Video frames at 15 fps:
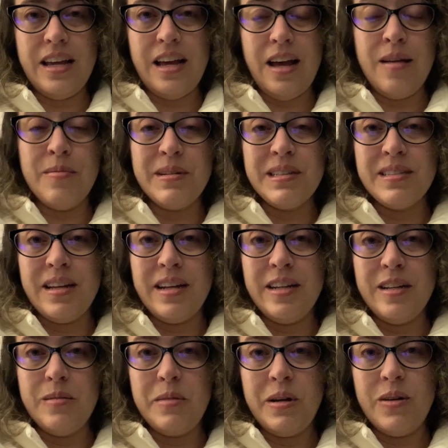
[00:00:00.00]
I'm
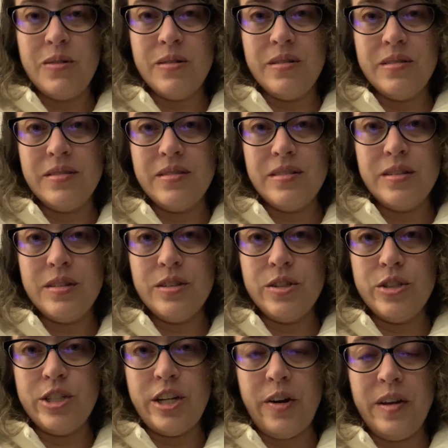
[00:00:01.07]
excited about
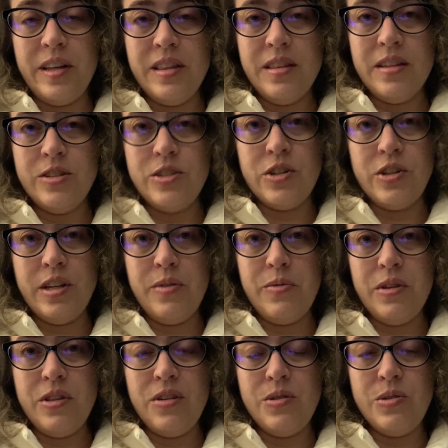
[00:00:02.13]
sharing the journey
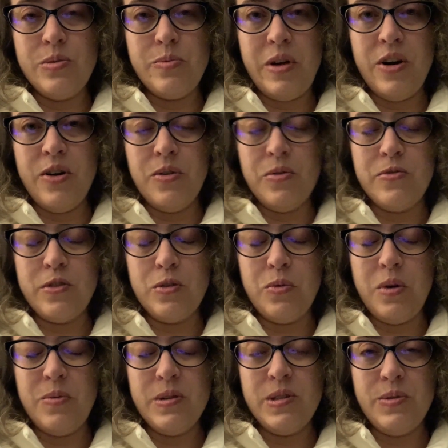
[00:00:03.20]
with you tomorrow for
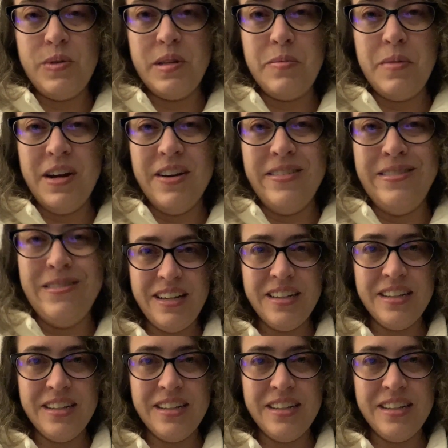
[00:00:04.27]
what we're doing tomorrow.